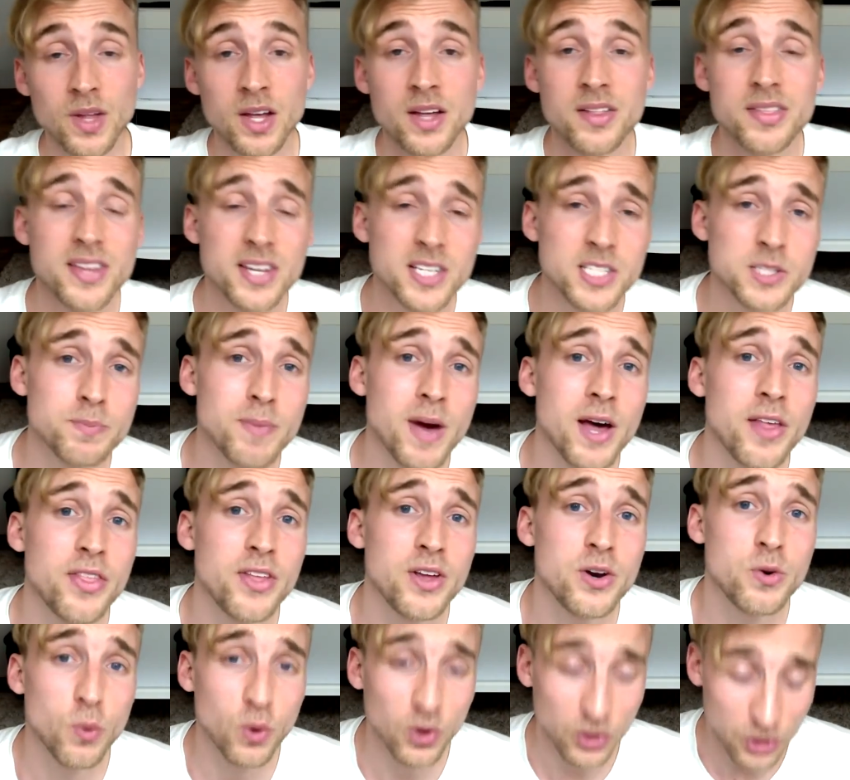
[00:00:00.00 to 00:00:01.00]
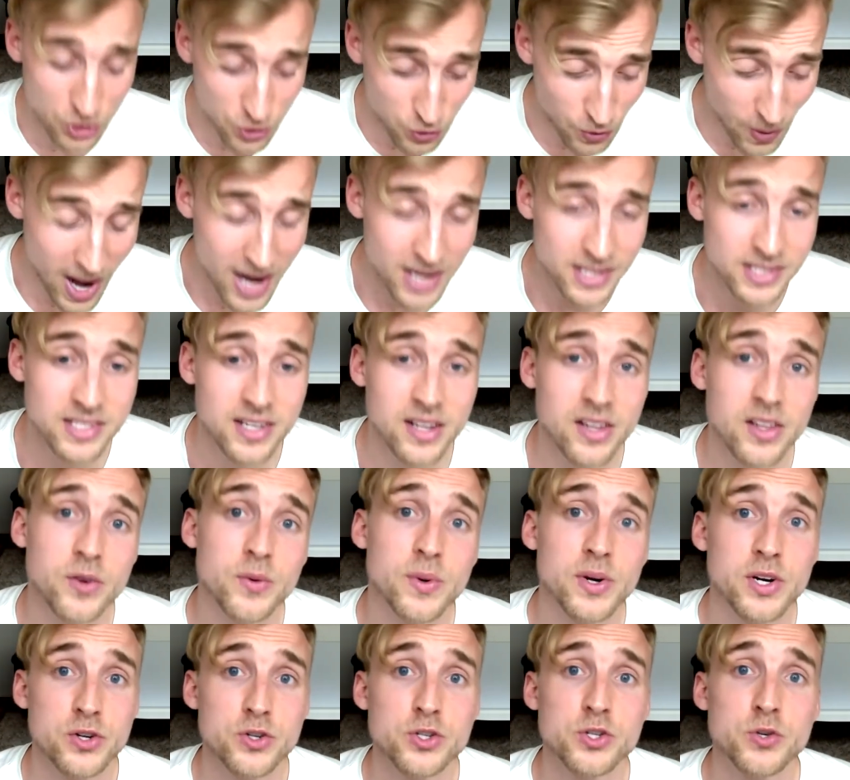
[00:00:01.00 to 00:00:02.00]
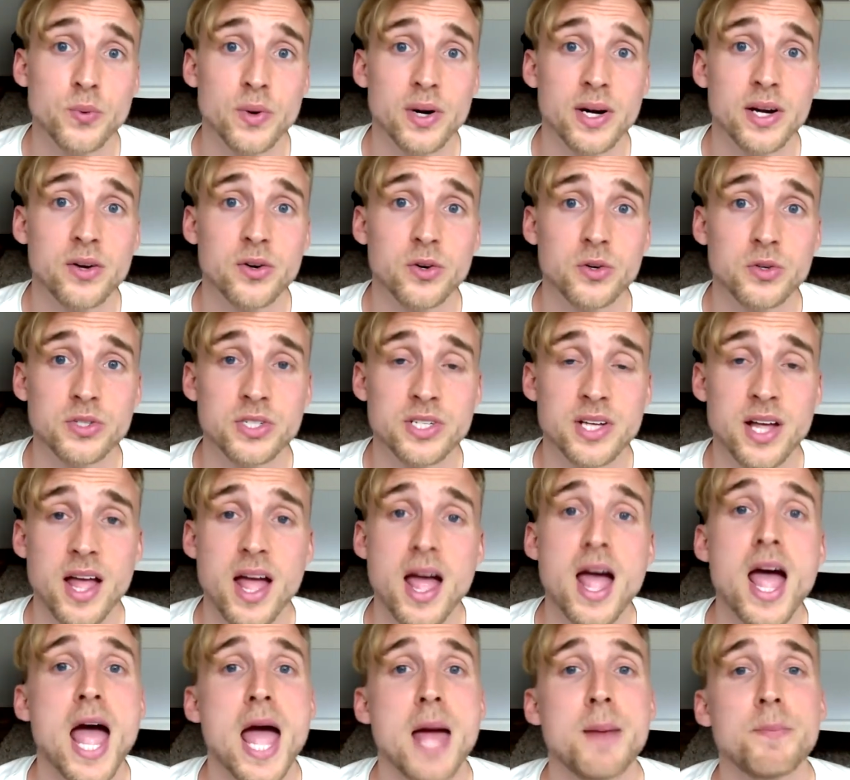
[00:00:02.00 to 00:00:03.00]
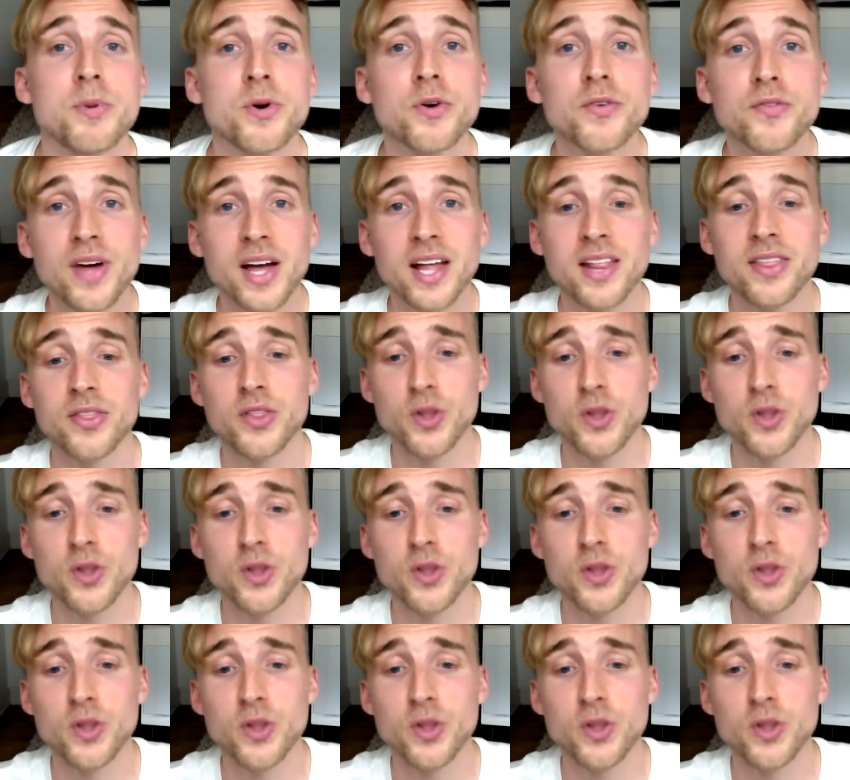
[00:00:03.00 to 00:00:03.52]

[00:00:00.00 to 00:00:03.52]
This method will drastically reduce wrinkles and prevent